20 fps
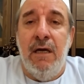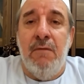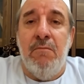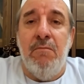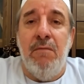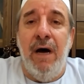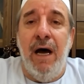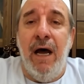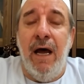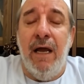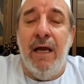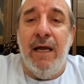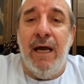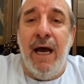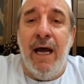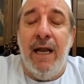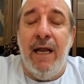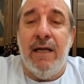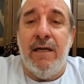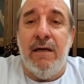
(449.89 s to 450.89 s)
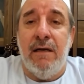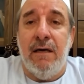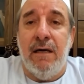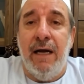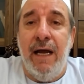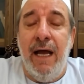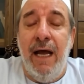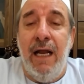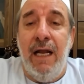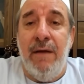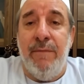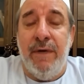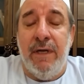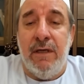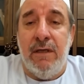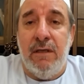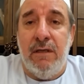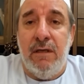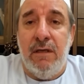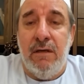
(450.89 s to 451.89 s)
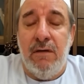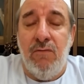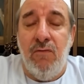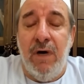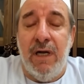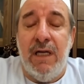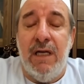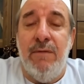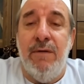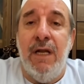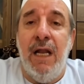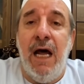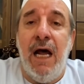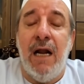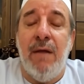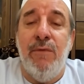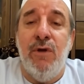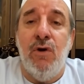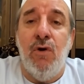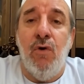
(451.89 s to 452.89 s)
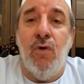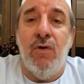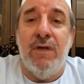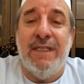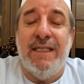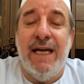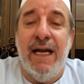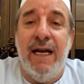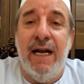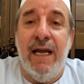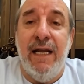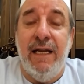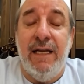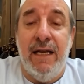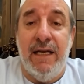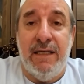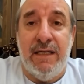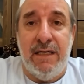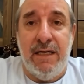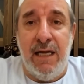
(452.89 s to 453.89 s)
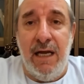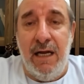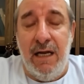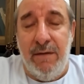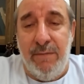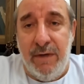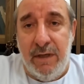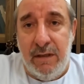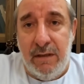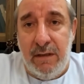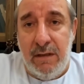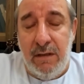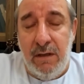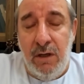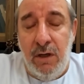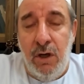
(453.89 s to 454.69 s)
by another element, what Ibn Arabi calls the greatest element,